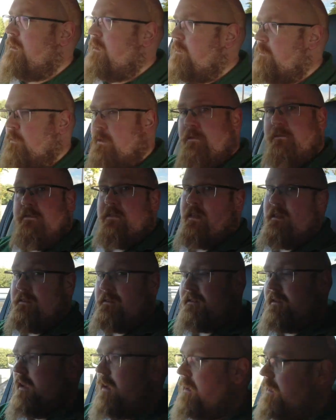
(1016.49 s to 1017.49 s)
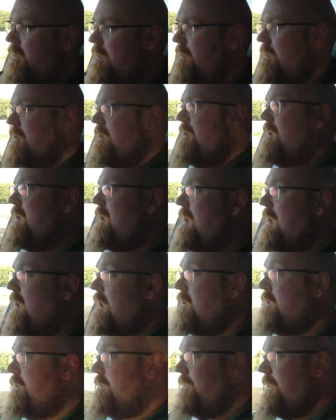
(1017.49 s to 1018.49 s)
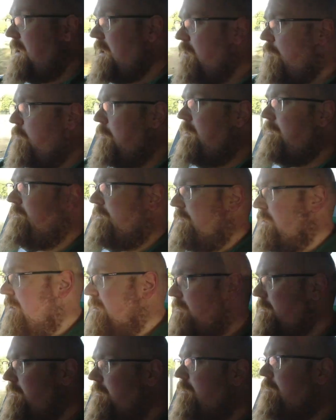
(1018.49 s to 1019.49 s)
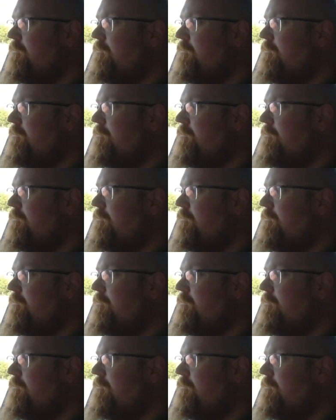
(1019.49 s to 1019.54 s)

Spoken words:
with this car, and I think with this, the